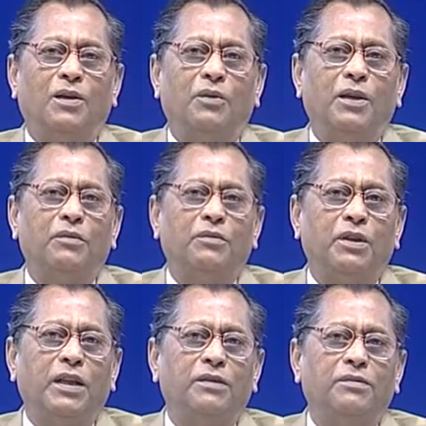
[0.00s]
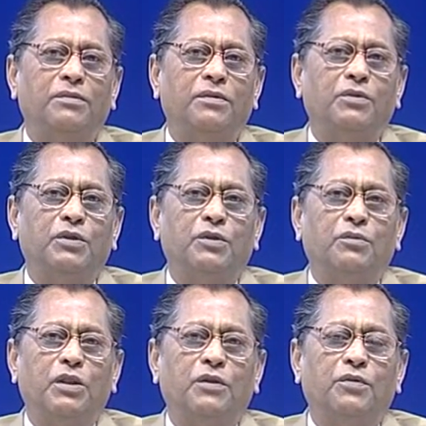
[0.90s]
we have to give to the
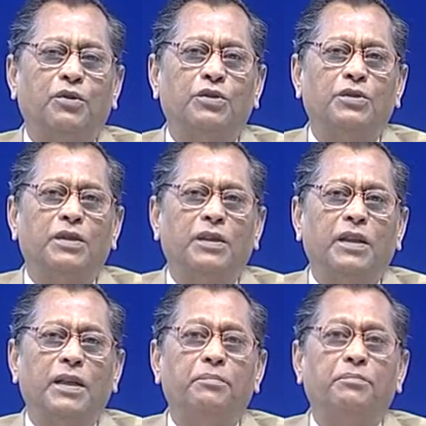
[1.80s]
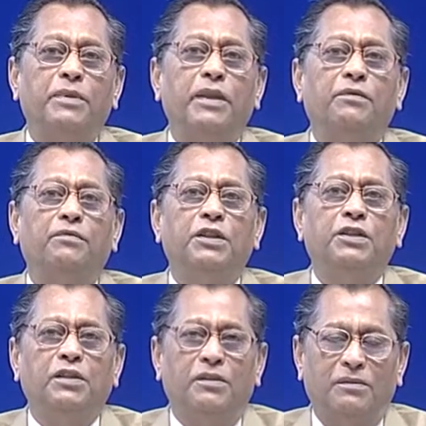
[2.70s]
workforce a big
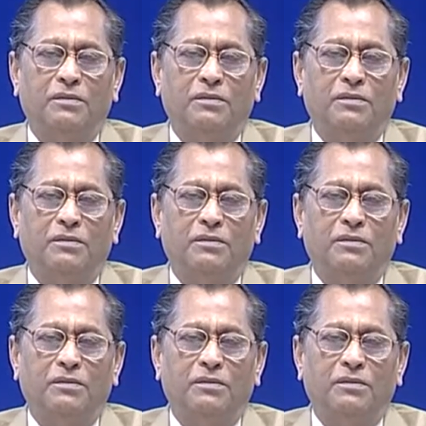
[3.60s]
vision.